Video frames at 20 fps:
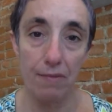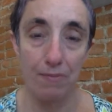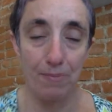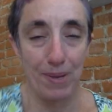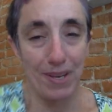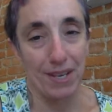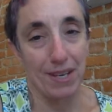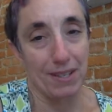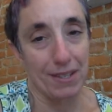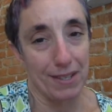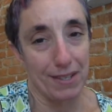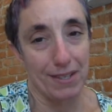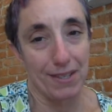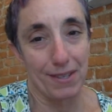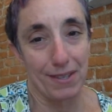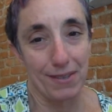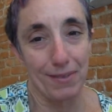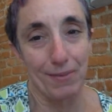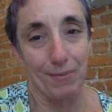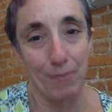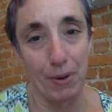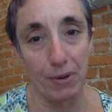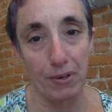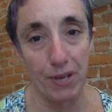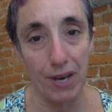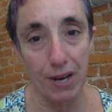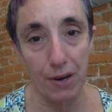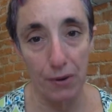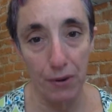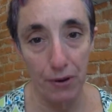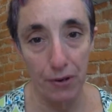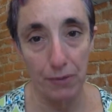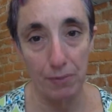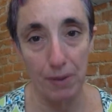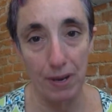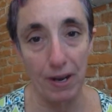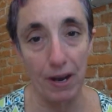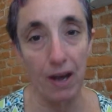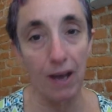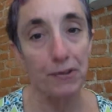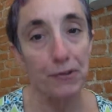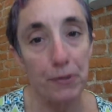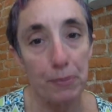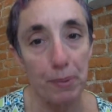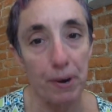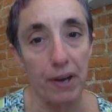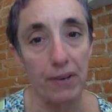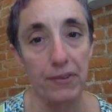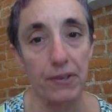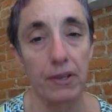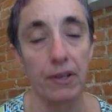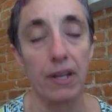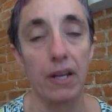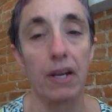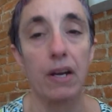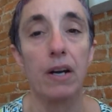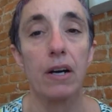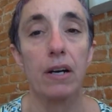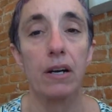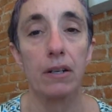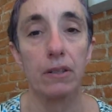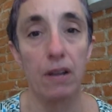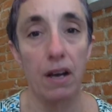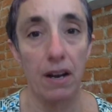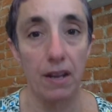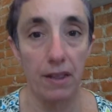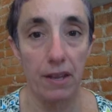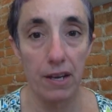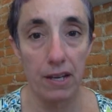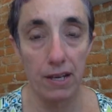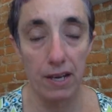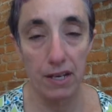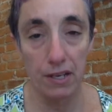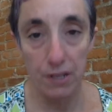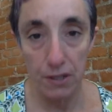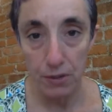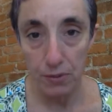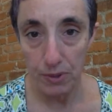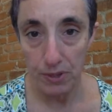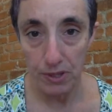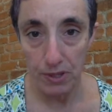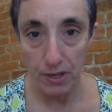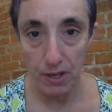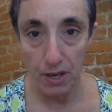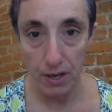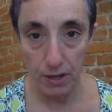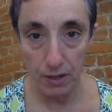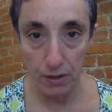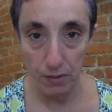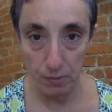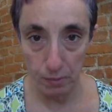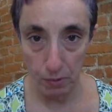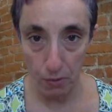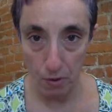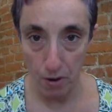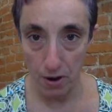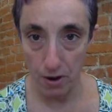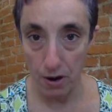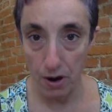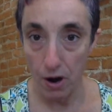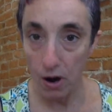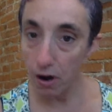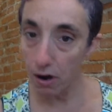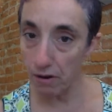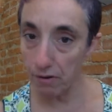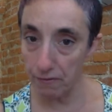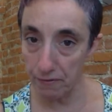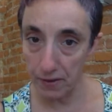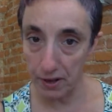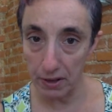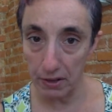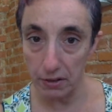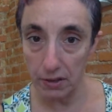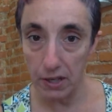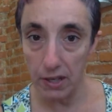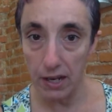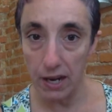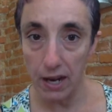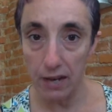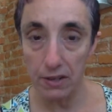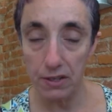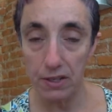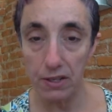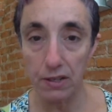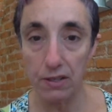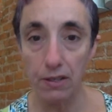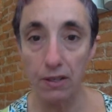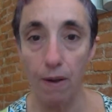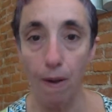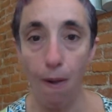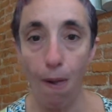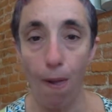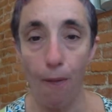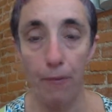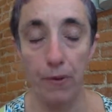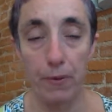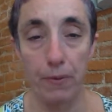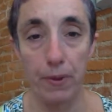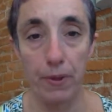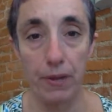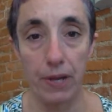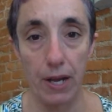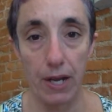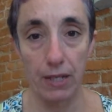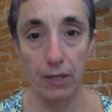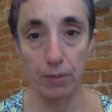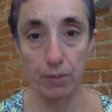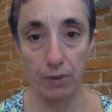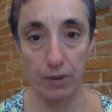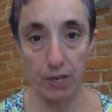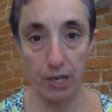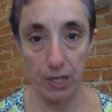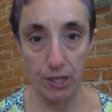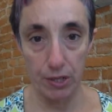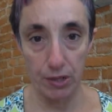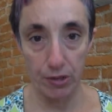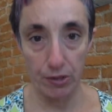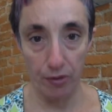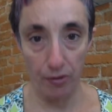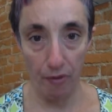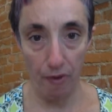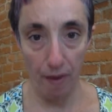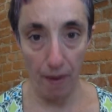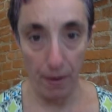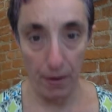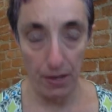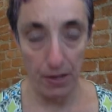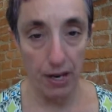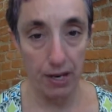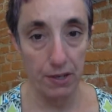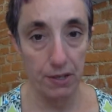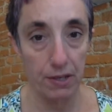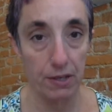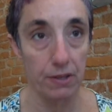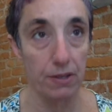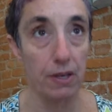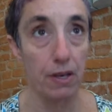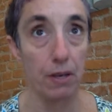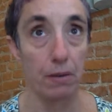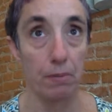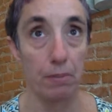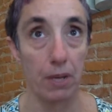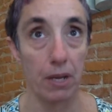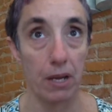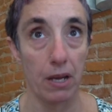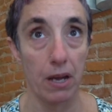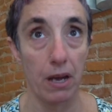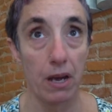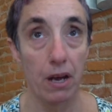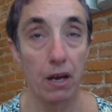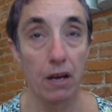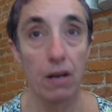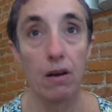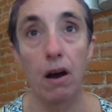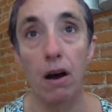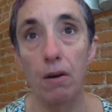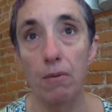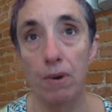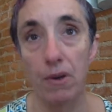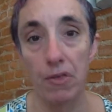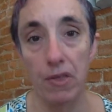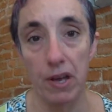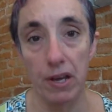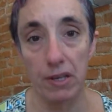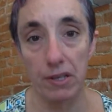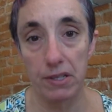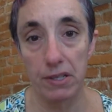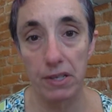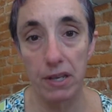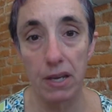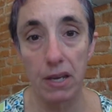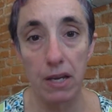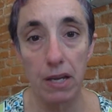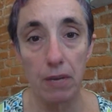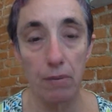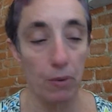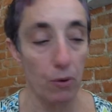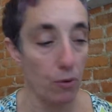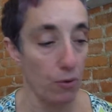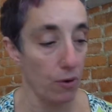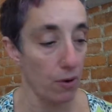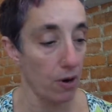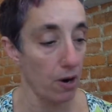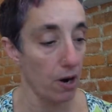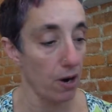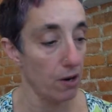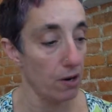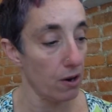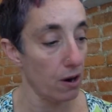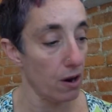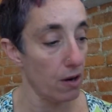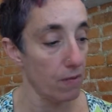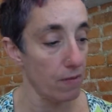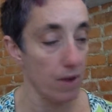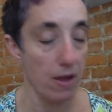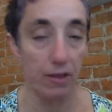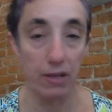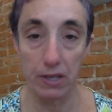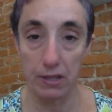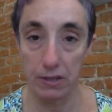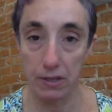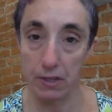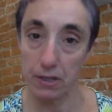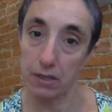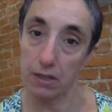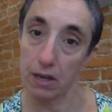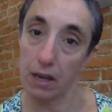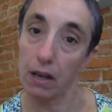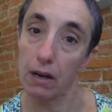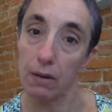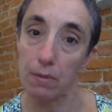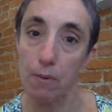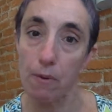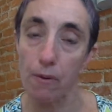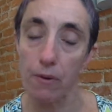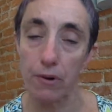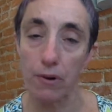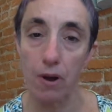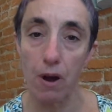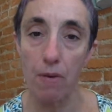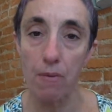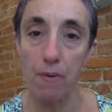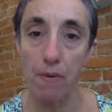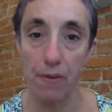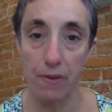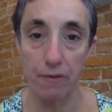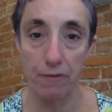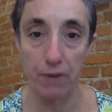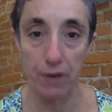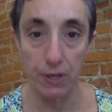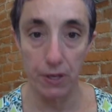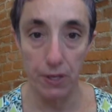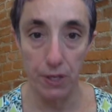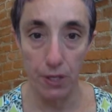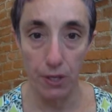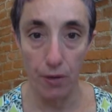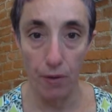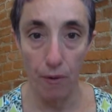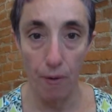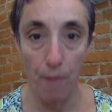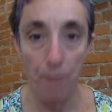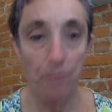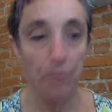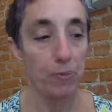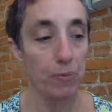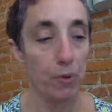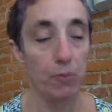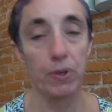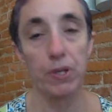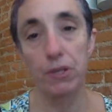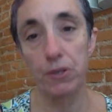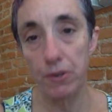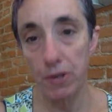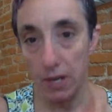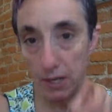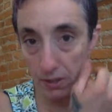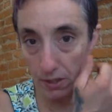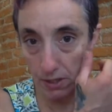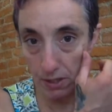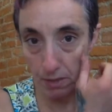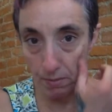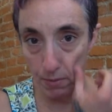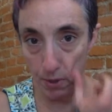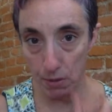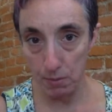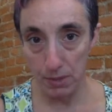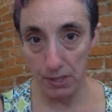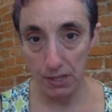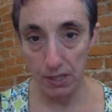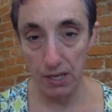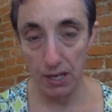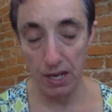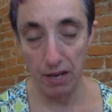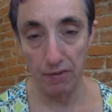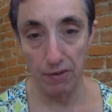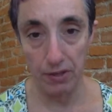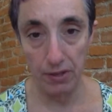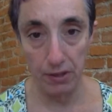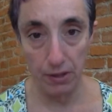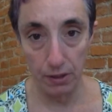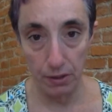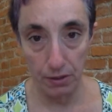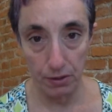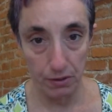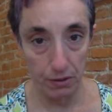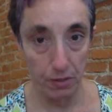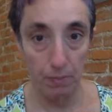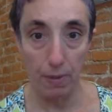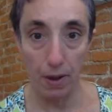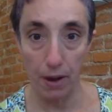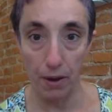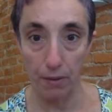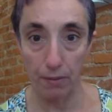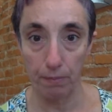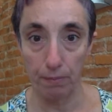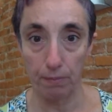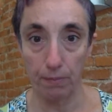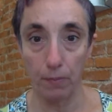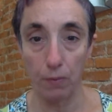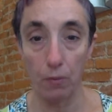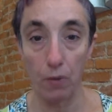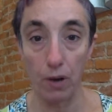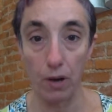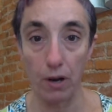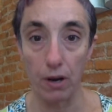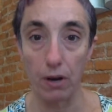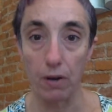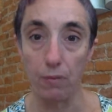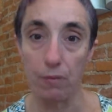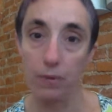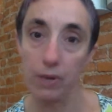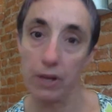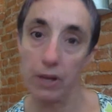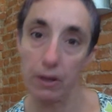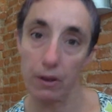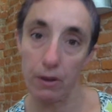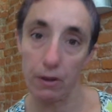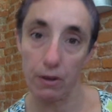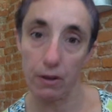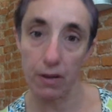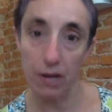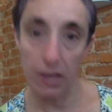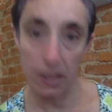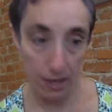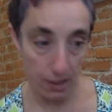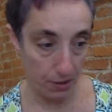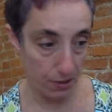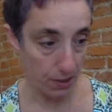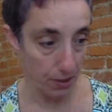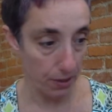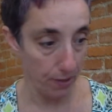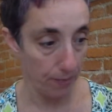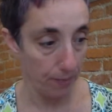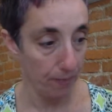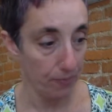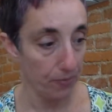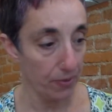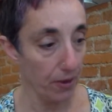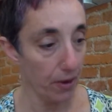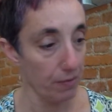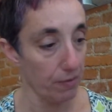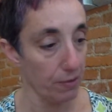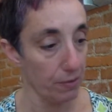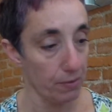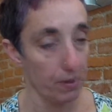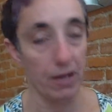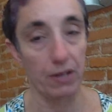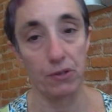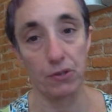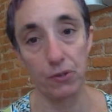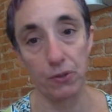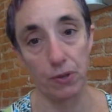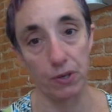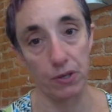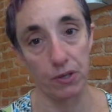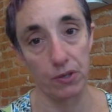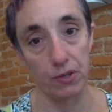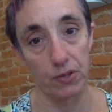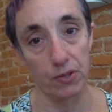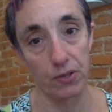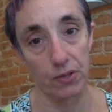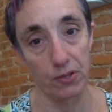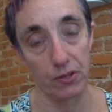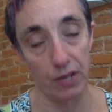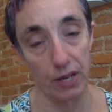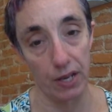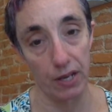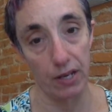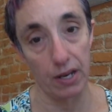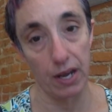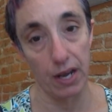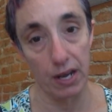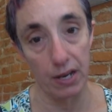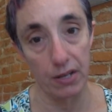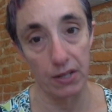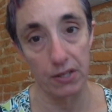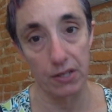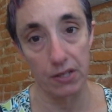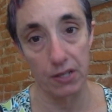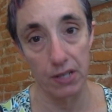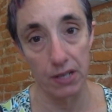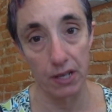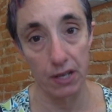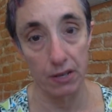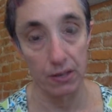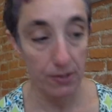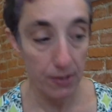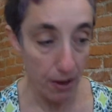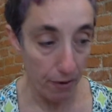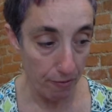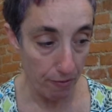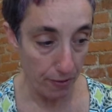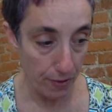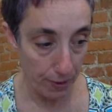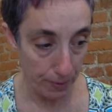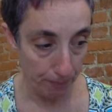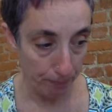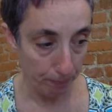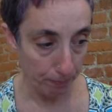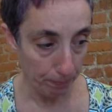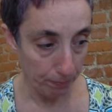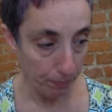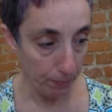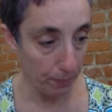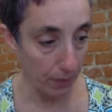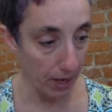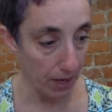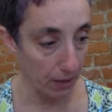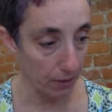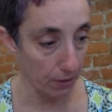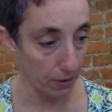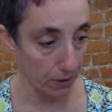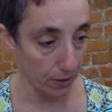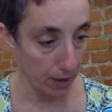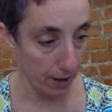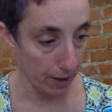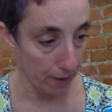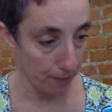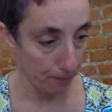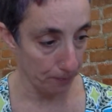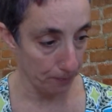Because it's Bojack Horseman, unsurprisingly, a lot of the connections we see explored are failed connections. They're really explorations of how connections can be not what they seem or not really sustainable or not really functional. But we do get some moments that give us clues about what a real connection of the right sort to sustain agency and selfhood might look like.